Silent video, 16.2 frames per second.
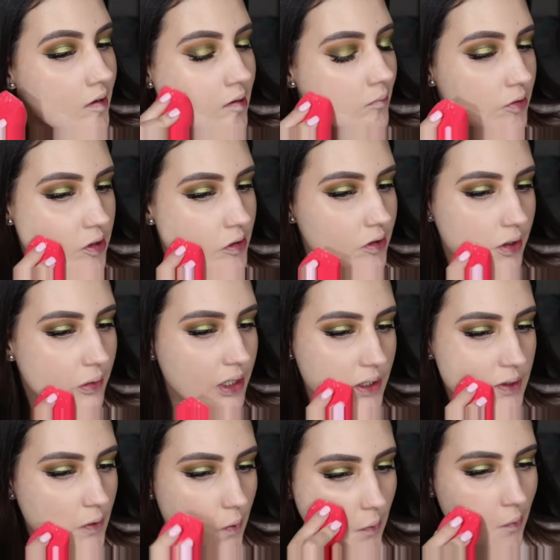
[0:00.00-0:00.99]
and I'm just
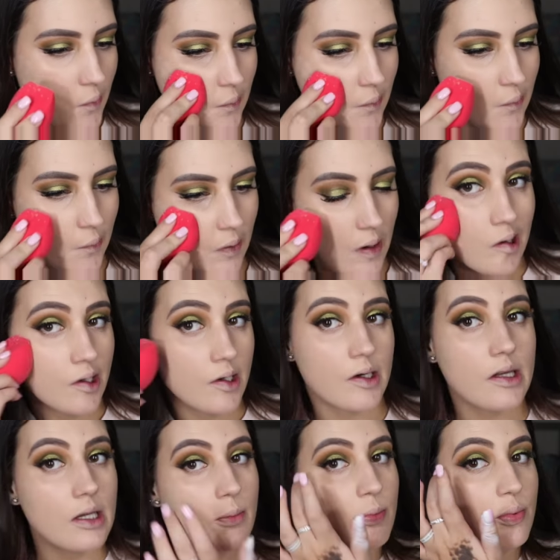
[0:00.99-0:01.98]
going to
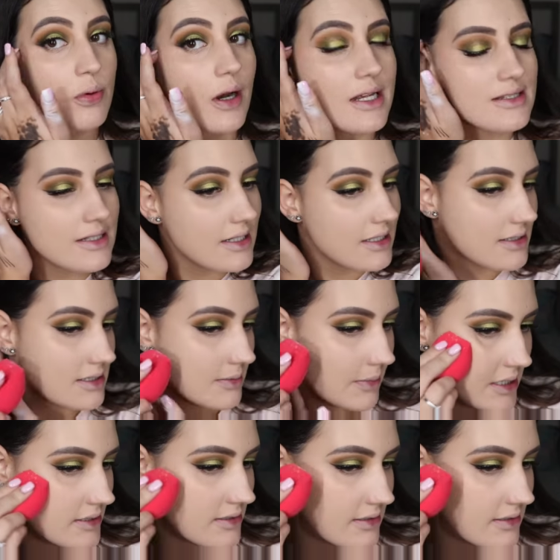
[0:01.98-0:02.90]
literally press it into my